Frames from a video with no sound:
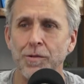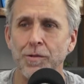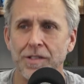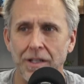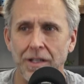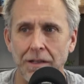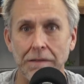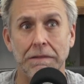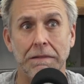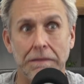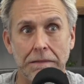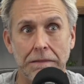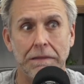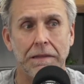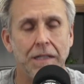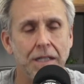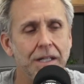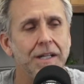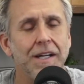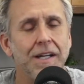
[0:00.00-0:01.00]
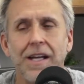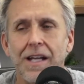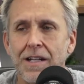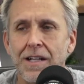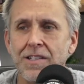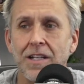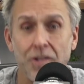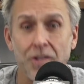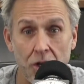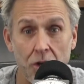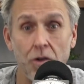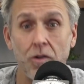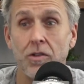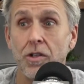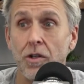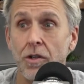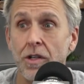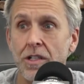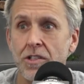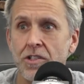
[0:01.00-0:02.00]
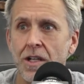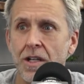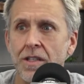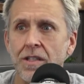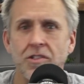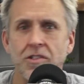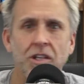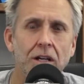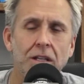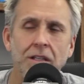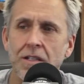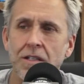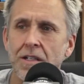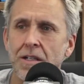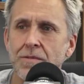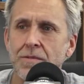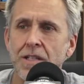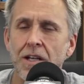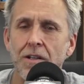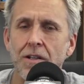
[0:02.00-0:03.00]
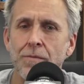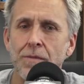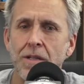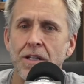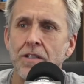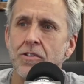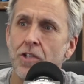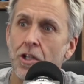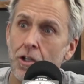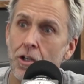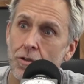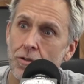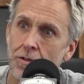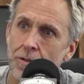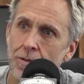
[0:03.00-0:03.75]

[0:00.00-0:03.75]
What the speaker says: like, I was like, no, go get Jonathan. Jonathan comes out and I'm like, dude.